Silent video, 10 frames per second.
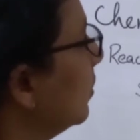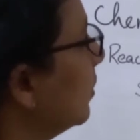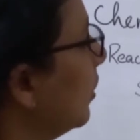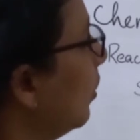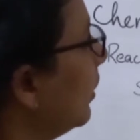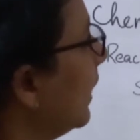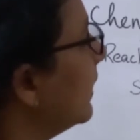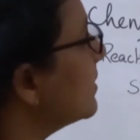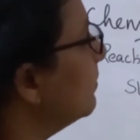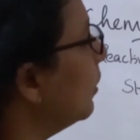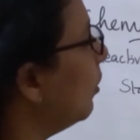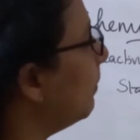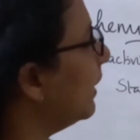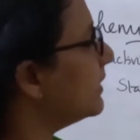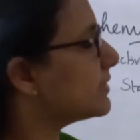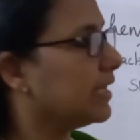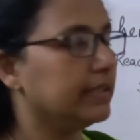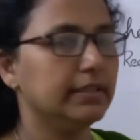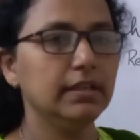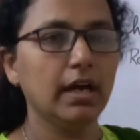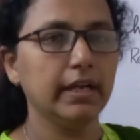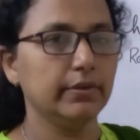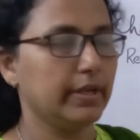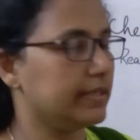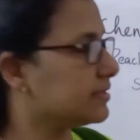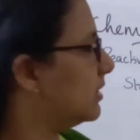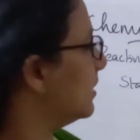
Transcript: chlorides, bromides and iodides.